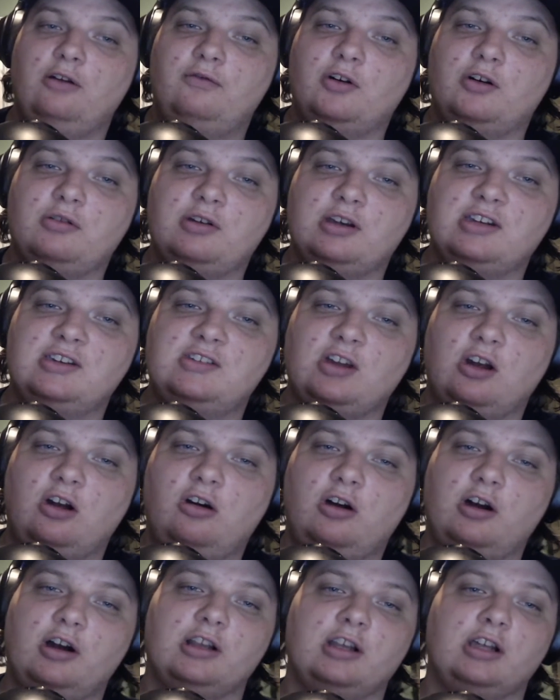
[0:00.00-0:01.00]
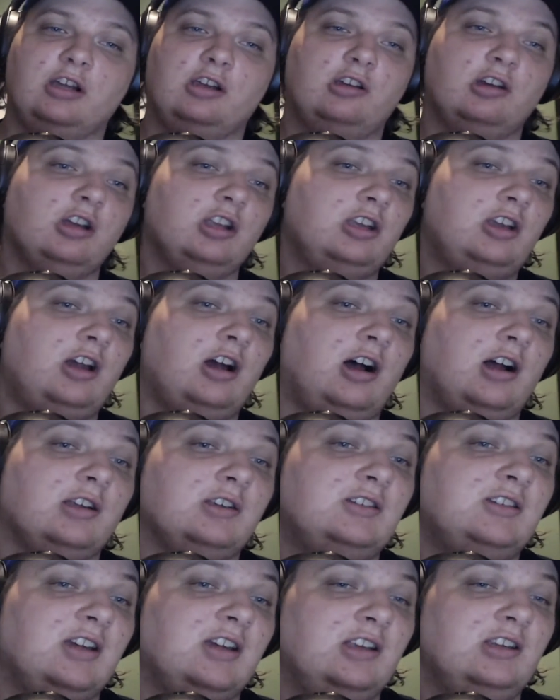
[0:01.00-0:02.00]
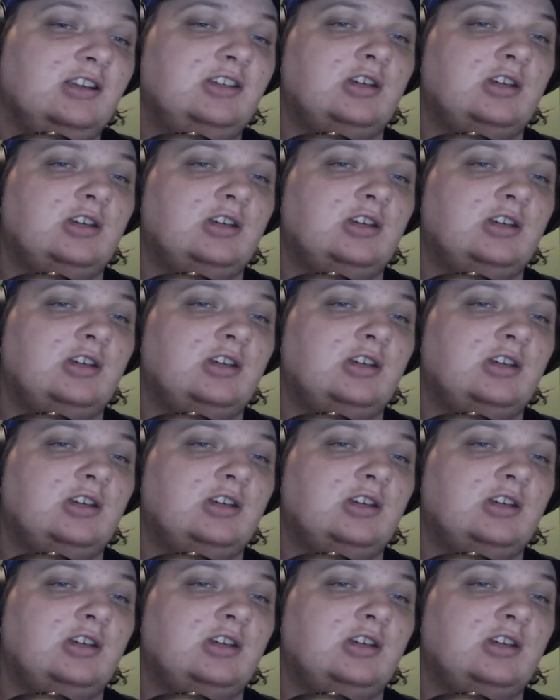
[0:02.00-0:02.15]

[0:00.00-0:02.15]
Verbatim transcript: focus on good content.